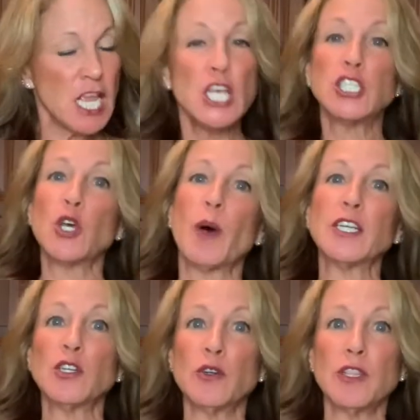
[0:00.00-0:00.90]
So I
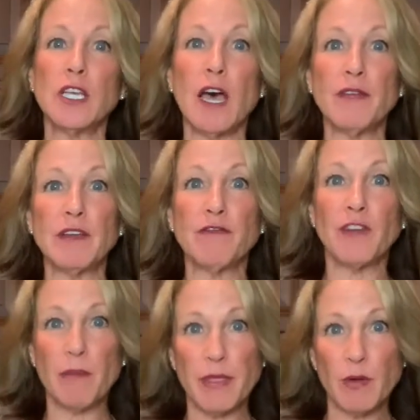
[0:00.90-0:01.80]
turned the oven
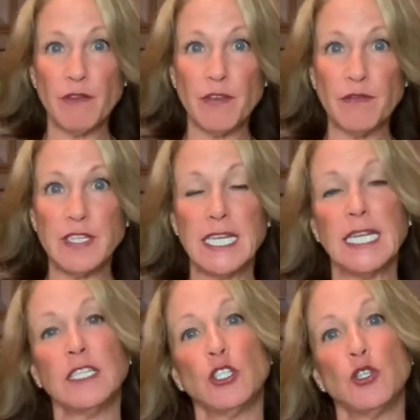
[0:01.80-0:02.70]
from
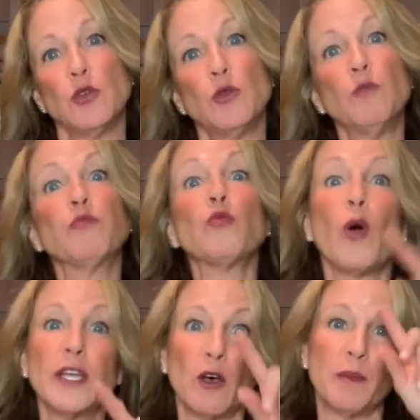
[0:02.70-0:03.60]
350 to
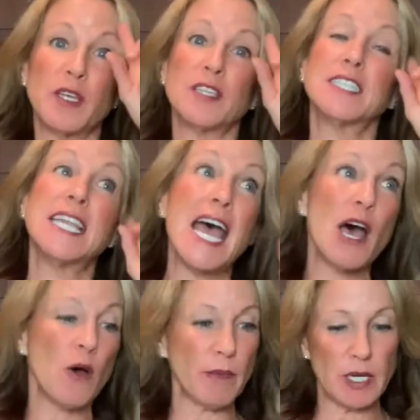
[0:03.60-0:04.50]
broil because
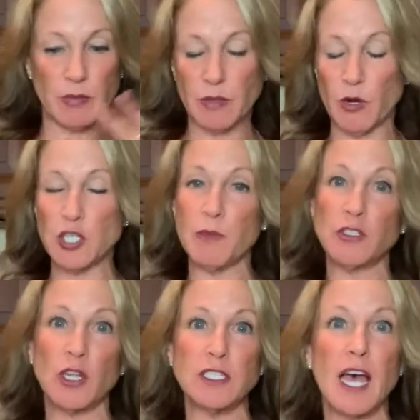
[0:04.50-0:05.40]
now I'm gonna put the marshmallows
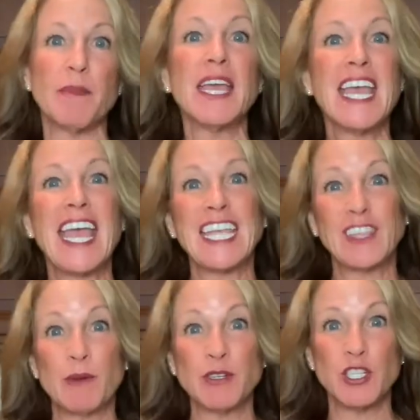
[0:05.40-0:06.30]
on top and get
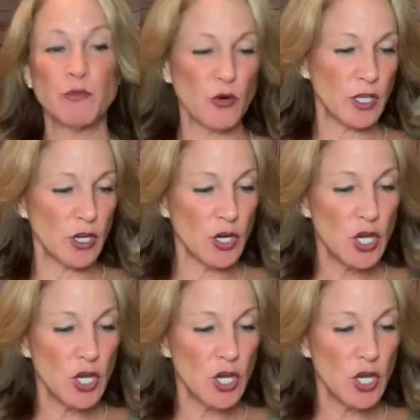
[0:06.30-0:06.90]
them under the broiler.